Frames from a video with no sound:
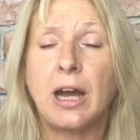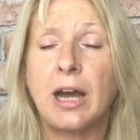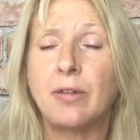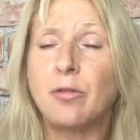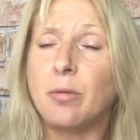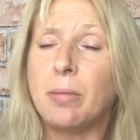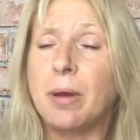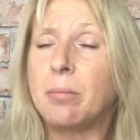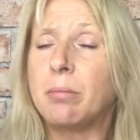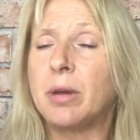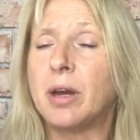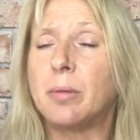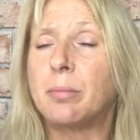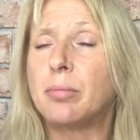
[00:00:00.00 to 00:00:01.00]
I
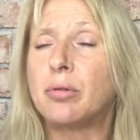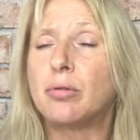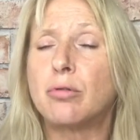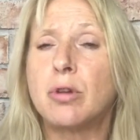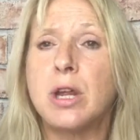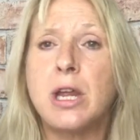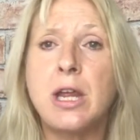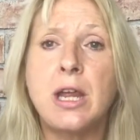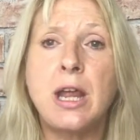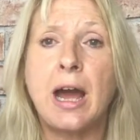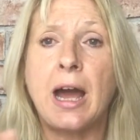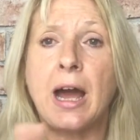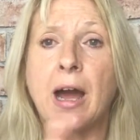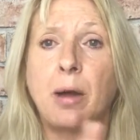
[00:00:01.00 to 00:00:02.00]
remember
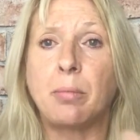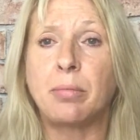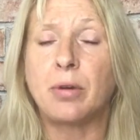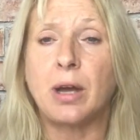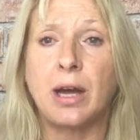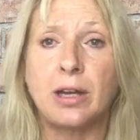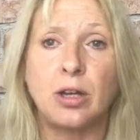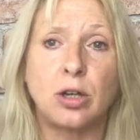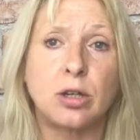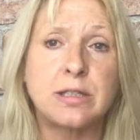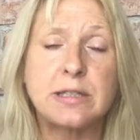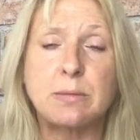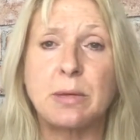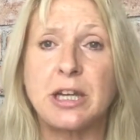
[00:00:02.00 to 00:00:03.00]
pre-app and
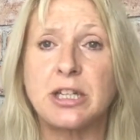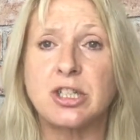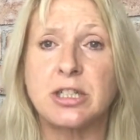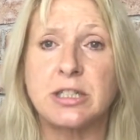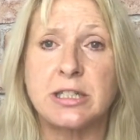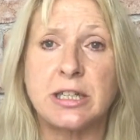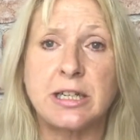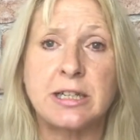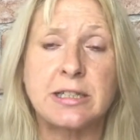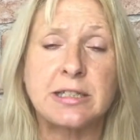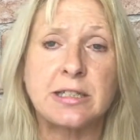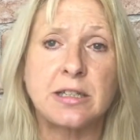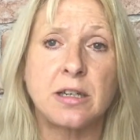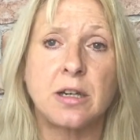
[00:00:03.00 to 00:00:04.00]
automation
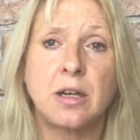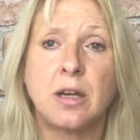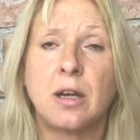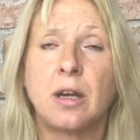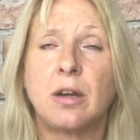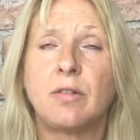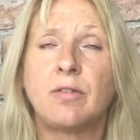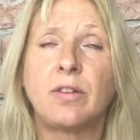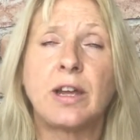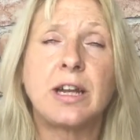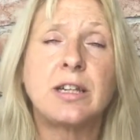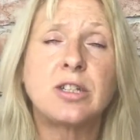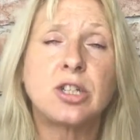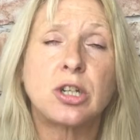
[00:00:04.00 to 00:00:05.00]
days
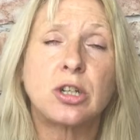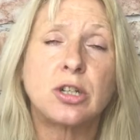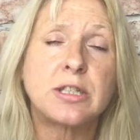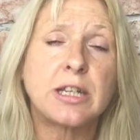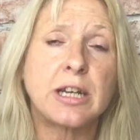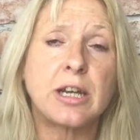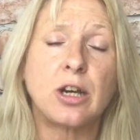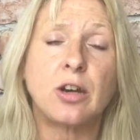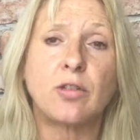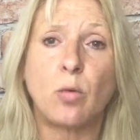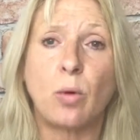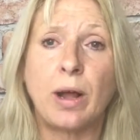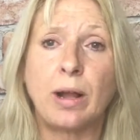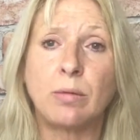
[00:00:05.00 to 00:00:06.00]
feeling totally
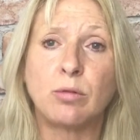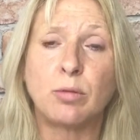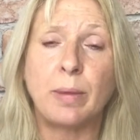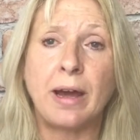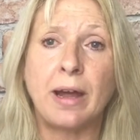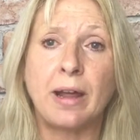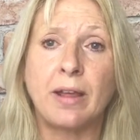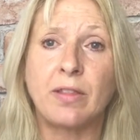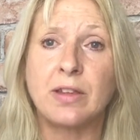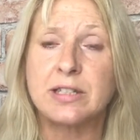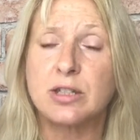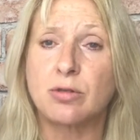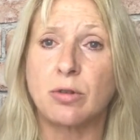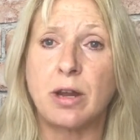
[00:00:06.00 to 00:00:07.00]
overwhelmed by
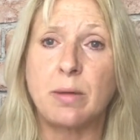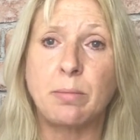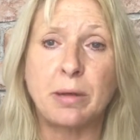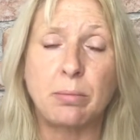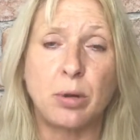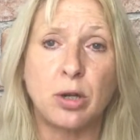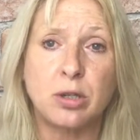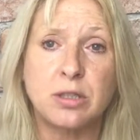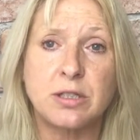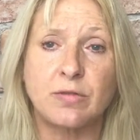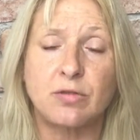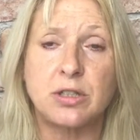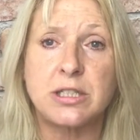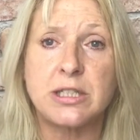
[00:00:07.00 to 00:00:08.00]
this great big box
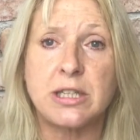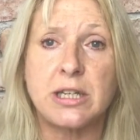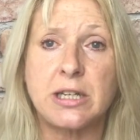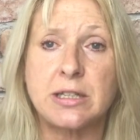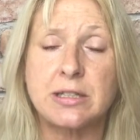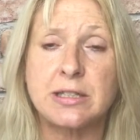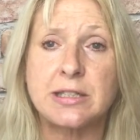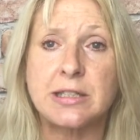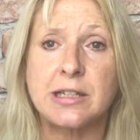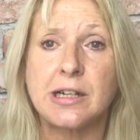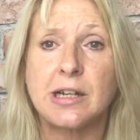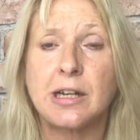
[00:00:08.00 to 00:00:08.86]
of receipts.